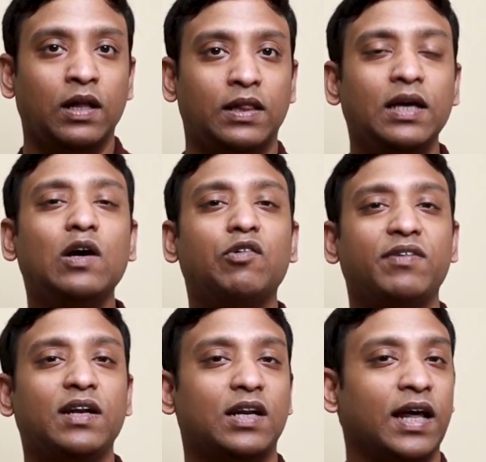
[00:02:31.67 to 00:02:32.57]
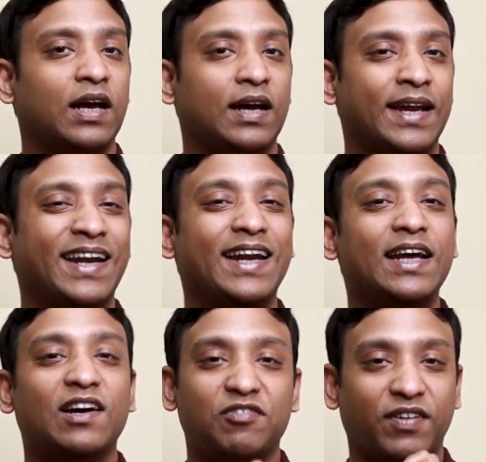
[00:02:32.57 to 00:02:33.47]
Think of it like
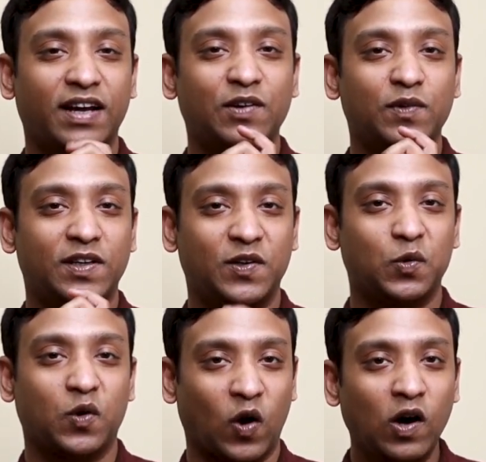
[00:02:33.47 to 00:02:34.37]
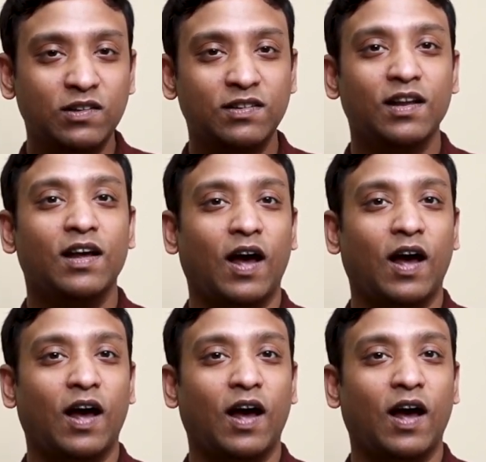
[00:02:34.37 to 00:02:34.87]
kindling a fire with 2 rocks,